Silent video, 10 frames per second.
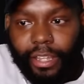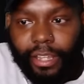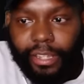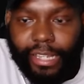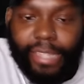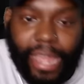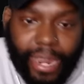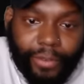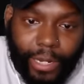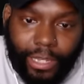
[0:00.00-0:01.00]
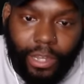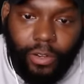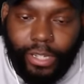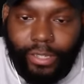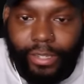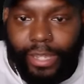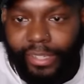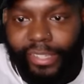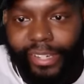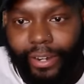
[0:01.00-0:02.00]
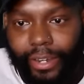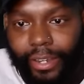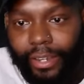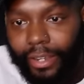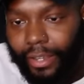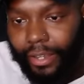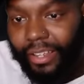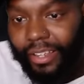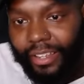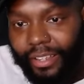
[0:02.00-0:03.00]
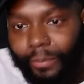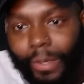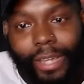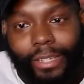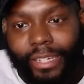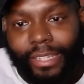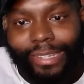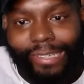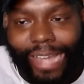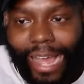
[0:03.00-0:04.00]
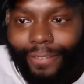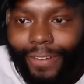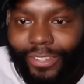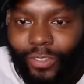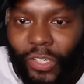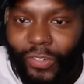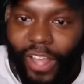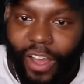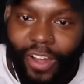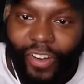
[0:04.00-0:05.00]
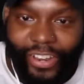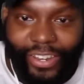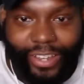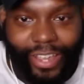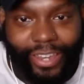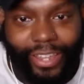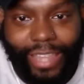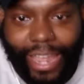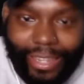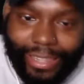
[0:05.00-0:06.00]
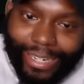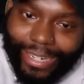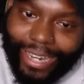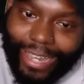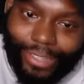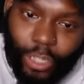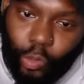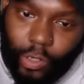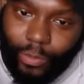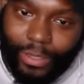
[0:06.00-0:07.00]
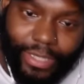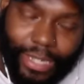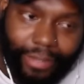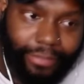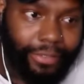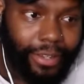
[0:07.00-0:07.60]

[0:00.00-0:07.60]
The second reload is necessary. It's just the genre switch was hard, and the, and the, like leading into it was tough.